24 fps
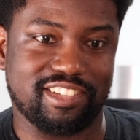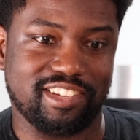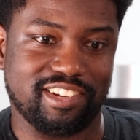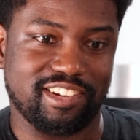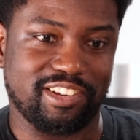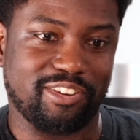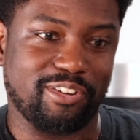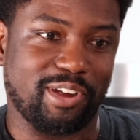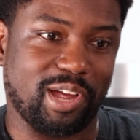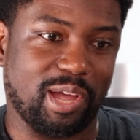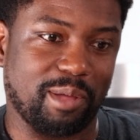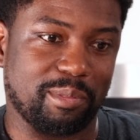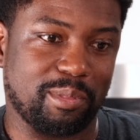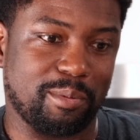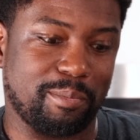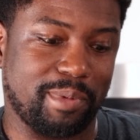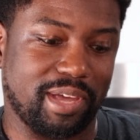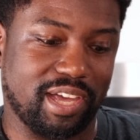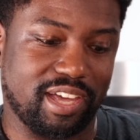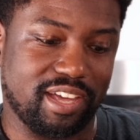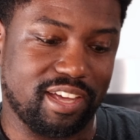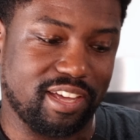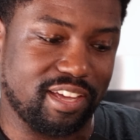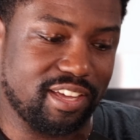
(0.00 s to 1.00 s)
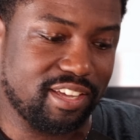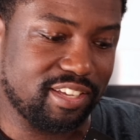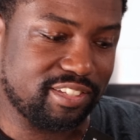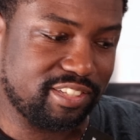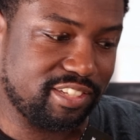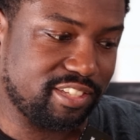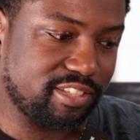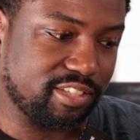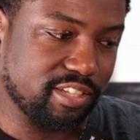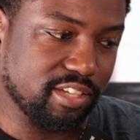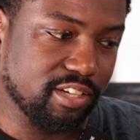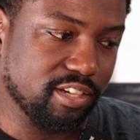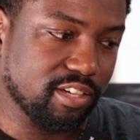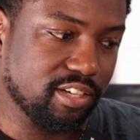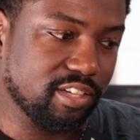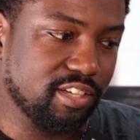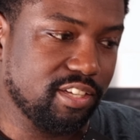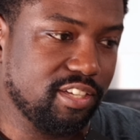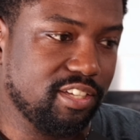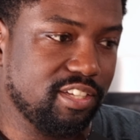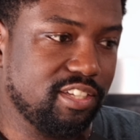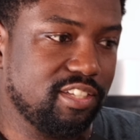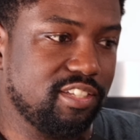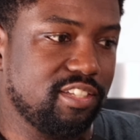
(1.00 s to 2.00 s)
gonna grab the bag. Justina,
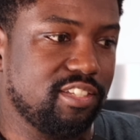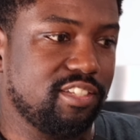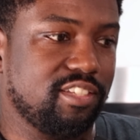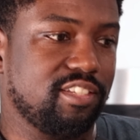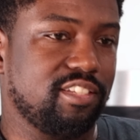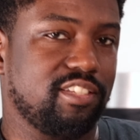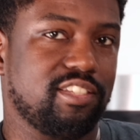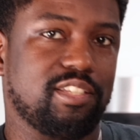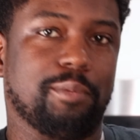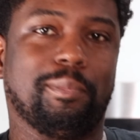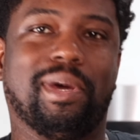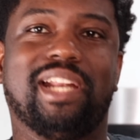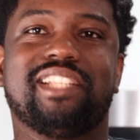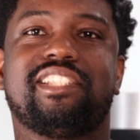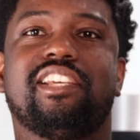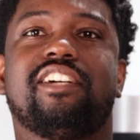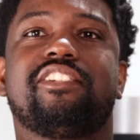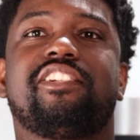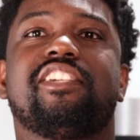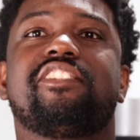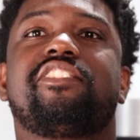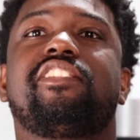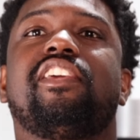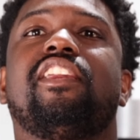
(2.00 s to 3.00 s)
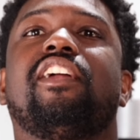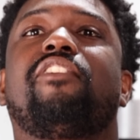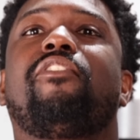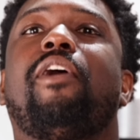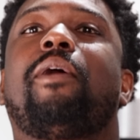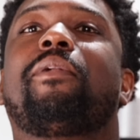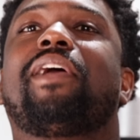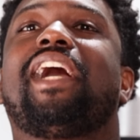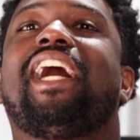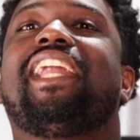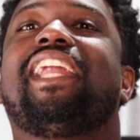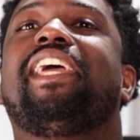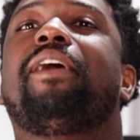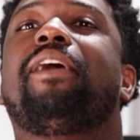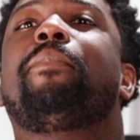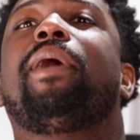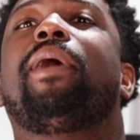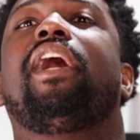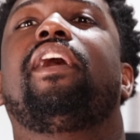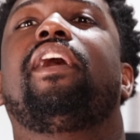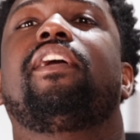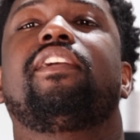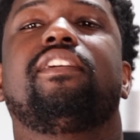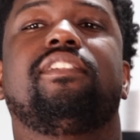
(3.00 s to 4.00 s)
somebody tell Justina grab
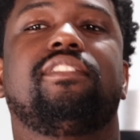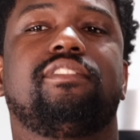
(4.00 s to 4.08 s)
the bag.